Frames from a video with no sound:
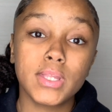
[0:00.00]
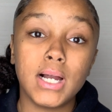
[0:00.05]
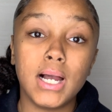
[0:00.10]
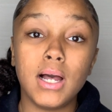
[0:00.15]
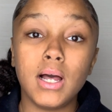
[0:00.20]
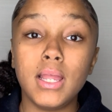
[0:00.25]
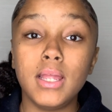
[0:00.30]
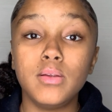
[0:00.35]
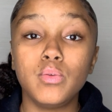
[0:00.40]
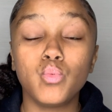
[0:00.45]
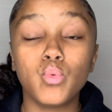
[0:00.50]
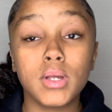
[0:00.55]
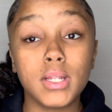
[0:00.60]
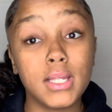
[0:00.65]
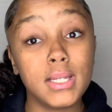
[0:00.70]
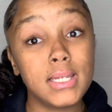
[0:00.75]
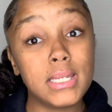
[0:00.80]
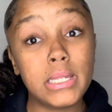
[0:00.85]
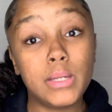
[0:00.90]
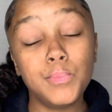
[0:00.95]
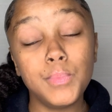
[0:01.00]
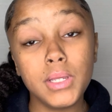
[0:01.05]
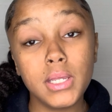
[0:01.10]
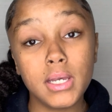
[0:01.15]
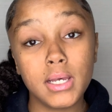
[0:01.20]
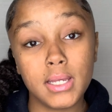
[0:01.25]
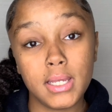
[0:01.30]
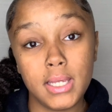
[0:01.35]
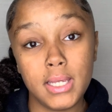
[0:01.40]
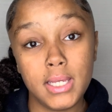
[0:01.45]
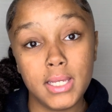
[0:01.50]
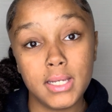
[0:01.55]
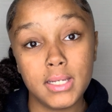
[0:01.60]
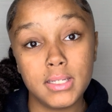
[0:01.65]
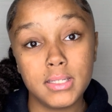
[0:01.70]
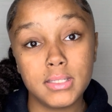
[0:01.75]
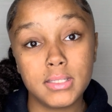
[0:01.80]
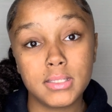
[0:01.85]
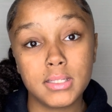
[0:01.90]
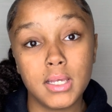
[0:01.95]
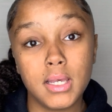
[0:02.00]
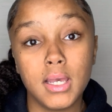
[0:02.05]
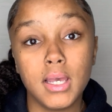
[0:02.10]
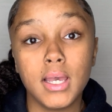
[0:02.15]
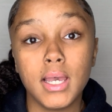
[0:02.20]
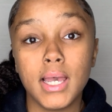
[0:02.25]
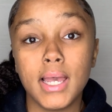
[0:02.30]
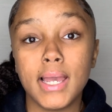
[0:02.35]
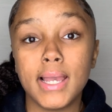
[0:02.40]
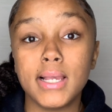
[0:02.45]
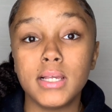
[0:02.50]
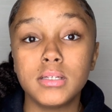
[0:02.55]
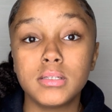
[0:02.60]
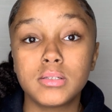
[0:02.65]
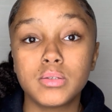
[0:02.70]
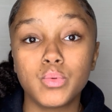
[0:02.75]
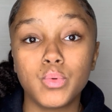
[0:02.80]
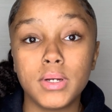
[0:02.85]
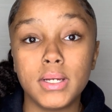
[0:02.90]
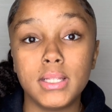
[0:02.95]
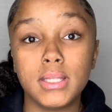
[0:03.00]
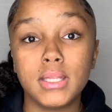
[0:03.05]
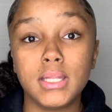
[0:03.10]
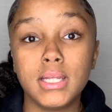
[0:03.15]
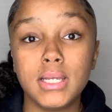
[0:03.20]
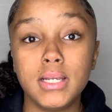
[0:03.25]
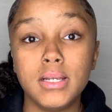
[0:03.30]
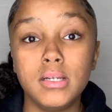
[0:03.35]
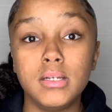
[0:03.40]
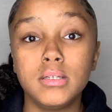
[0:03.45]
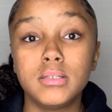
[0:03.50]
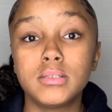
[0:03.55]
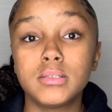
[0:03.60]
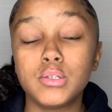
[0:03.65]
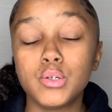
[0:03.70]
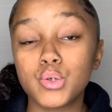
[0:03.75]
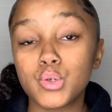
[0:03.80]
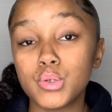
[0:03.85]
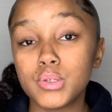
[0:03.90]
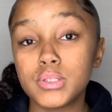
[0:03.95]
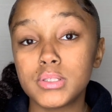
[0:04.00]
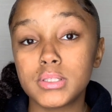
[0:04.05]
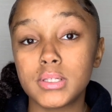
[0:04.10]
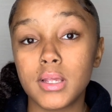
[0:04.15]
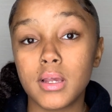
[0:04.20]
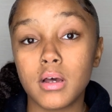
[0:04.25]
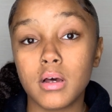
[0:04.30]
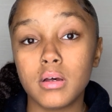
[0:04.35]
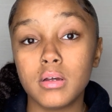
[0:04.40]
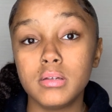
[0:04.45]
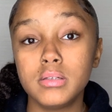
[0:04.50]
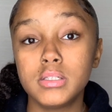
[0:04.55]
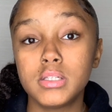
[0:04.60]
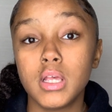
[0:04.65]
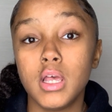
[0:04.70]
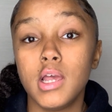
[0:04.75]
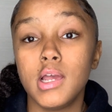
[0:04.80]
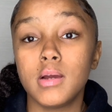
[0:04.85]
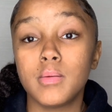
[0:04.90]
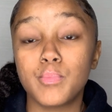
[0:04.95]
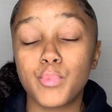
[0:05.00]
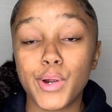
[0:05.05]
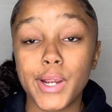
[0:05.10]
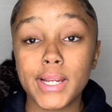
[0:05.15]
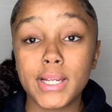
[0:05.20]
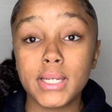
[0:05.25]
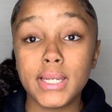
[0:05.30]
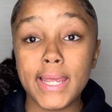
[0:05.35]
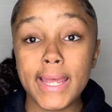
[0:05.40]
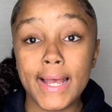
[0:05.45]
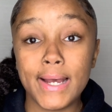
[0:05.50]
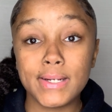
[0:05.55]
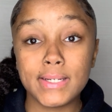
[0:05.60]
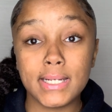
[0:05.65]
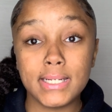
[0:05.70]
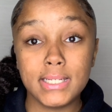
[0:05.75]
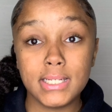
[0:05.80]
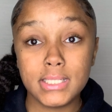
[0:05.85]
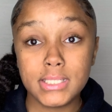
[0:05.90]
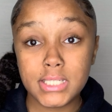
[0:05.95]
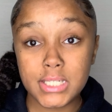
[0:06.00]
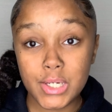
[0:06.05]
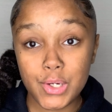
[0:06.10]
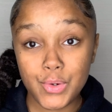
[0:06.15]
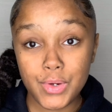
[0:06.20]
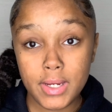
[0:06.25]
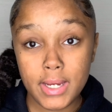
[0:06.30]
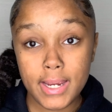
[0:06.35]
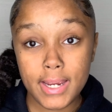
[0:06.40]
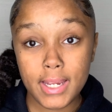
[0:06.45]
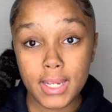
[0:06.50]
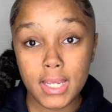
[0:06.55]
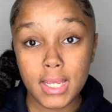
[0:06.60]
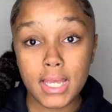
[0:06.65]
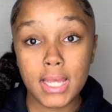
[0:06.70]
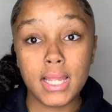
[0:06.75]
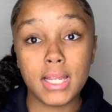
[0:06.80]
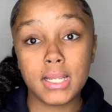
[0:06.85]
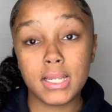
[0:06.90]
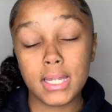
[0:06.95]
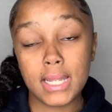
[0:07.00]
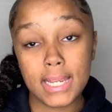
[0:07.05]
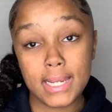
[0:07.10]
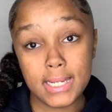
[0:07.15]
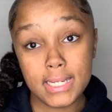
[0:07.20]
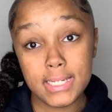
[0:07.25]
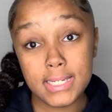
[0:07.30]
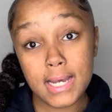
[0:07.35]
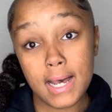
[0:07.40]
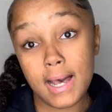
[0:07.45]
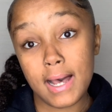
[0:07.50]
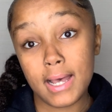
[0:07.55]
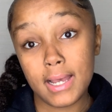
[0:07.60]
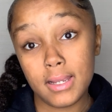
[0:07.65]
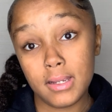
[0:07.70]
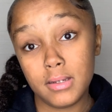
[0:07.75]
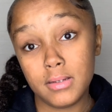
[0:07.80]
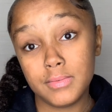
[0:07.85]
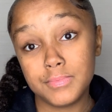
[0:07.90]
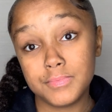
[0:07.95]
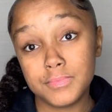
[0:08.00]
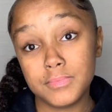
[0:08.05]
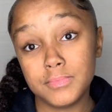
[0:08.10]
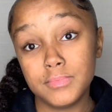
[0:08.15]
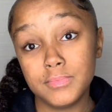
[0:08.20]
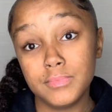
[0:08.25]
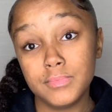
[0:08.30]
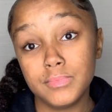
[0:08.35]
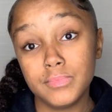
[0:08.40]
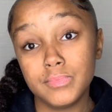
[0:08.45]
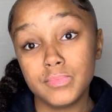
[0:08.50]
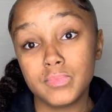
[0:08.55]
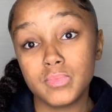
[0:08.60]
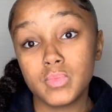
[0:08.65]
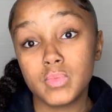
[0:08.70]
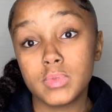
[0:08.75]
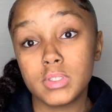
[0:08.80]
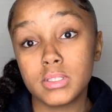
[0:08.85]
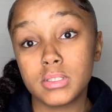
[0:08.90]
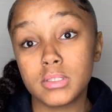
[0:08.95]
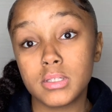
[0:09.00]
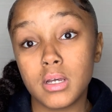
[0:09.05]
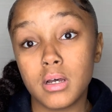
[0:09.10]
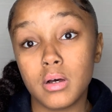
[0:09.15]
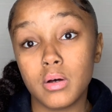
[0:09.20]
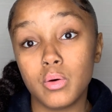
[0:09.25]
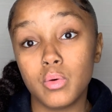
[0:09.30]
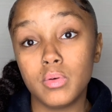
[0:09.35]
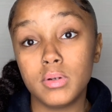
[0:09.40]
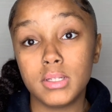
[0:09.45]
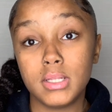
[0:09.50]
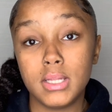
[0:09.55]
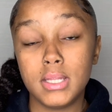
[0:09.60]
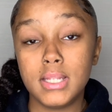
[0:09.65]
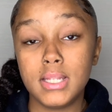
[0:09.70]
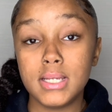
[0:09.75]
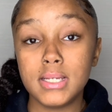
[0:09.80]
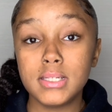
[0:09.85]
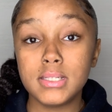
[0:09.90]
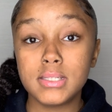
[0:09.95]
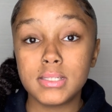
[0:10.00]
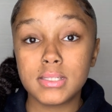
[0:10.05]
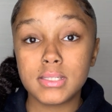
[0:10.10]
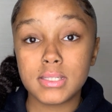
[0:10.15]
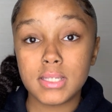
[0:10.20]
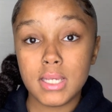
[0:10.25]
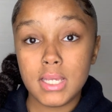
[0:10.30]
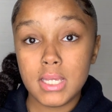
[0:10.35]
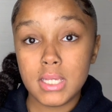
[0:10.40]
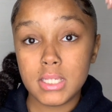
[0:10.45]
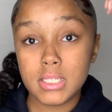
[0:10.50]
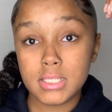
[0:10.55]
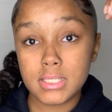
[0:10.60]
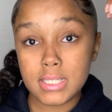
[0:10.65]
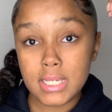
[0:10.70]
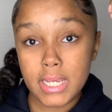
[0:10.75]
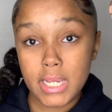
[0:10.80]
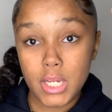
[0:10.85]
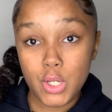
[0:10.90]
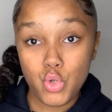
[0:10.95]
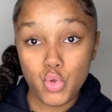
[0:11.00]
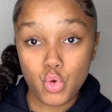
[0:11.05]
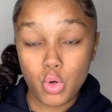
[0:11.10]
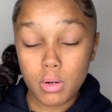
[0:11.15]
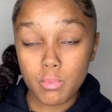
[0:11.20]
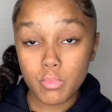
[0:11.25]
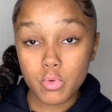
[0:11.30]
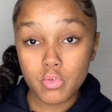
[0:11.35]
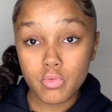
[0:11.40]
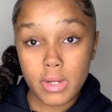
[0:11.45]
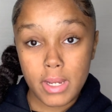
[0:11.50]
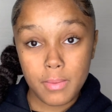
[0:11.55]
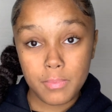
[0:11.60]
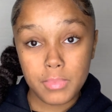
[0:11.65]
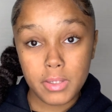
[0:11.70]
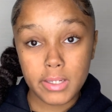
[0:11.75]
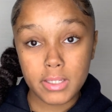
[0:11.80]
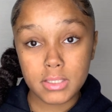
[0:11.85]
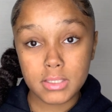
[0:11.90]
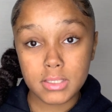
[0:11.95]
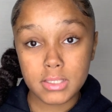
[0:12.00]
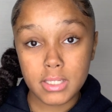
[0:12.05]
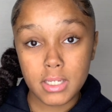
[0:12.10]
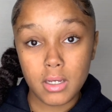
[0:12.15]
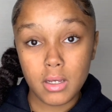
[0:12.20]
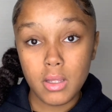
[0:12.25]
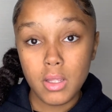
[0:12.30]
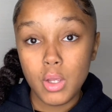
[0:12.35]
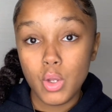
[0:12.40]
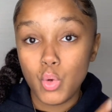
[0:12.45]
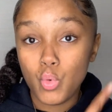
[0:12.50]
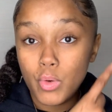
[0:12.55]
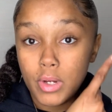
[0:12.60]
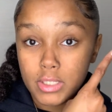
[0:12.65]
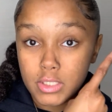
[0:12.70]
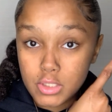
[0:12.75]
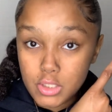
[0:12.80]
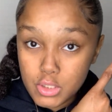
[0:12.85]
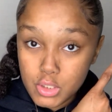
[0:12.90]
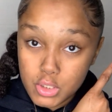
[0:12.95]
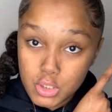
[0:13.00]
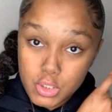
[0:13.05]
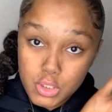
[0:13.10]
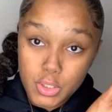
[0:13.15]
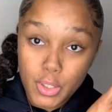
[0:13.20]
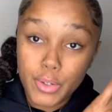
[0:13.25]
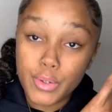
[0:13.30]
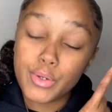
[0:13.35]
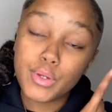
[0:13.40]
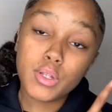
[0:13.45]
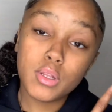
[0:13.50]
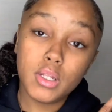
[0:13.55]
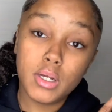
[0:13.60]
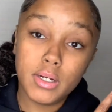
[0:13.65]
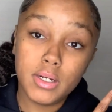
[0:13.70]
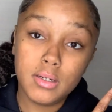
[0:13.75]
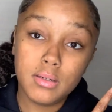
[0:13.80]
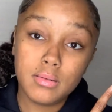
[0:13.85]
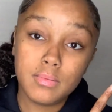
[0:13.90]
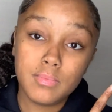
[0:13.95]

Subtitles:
And what anemia is when the sickle cells break down and deteriorate and they die. So this is a normal red blood cell, which is circular,